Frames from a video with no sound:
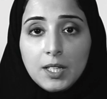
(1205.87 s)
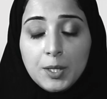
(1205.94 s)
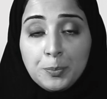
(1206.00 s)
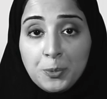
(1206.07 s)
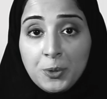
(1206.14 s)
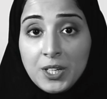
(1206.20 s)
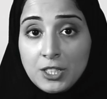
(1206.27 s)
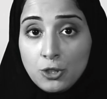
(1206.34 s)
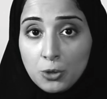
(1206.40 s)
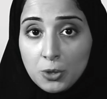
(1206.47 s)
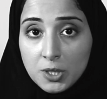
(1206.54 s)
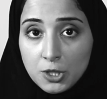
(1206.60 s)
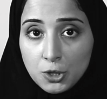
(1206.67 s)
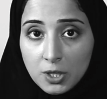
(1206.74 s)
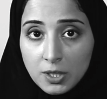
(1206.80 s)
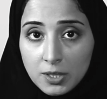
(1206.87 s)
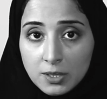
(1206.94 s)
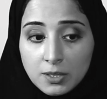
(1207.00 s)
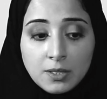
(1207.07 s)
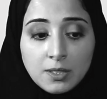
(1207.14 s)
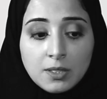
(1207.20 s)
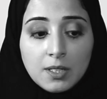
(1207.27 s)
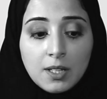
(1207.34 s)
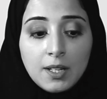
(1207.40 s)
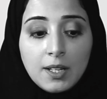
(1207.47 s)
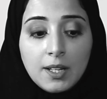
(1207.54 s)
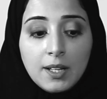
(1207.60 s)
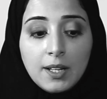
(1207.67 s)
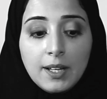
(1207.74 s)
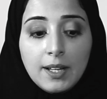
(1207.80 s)
Embrace your struggles,
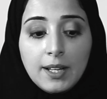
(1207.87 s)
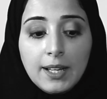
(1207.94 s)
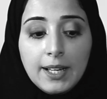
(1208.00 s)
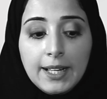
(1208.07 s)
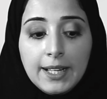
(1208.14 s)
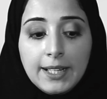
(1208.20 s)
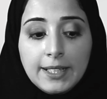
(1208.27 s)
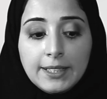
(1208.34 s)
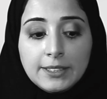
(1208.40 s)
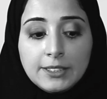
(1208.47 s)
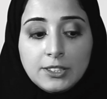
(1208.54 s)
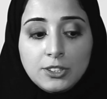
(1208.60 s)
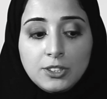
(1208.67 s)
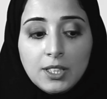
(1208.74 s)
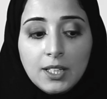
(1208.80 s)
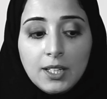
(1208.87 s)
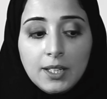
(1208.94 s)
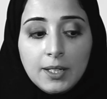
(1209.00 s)
and